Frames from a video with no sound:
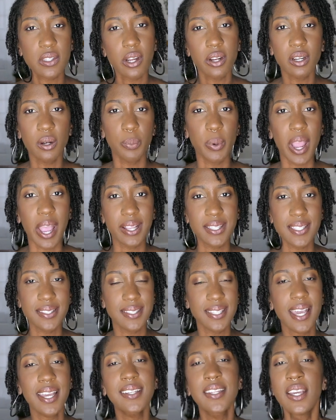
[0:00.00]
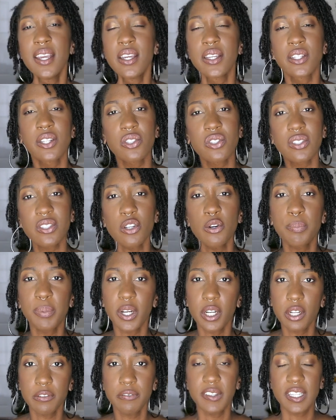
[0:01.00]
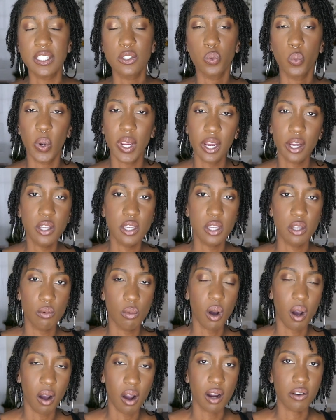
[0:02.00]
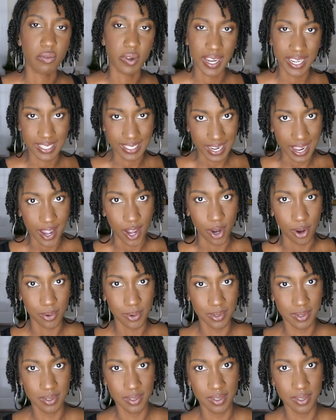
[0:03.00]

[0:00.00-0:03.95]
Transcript: started to practice yet, you're still perfect where you are right now.